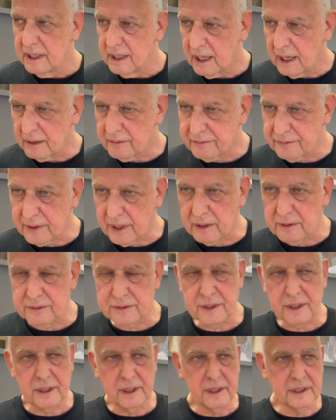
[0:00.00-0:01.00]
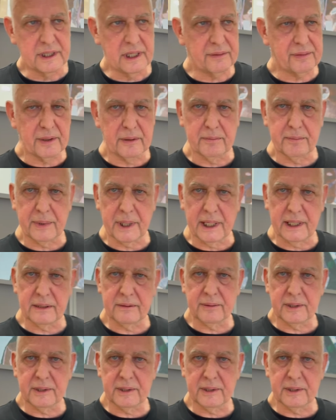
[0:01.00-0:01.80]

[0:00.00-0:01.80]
I found a different paint,